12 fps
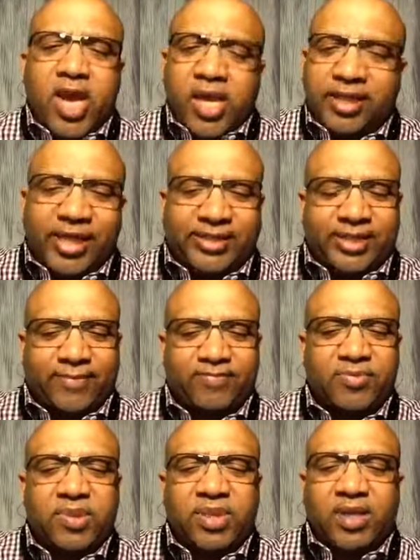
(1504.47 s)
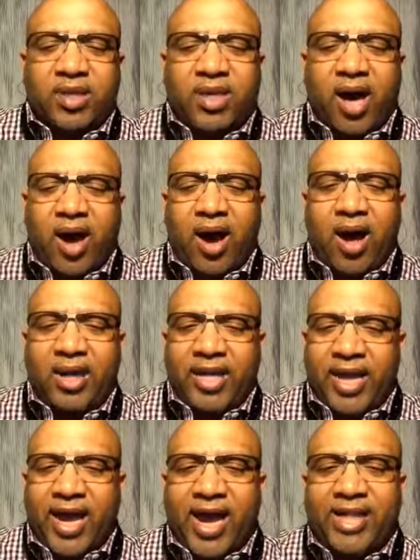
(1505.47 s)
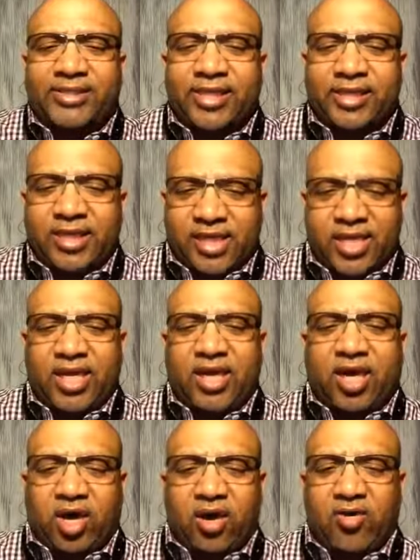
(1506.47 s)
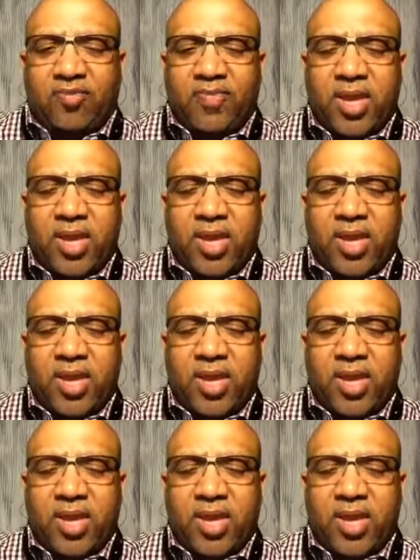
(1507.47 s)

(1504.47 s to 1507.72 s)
Listen, God has an ego.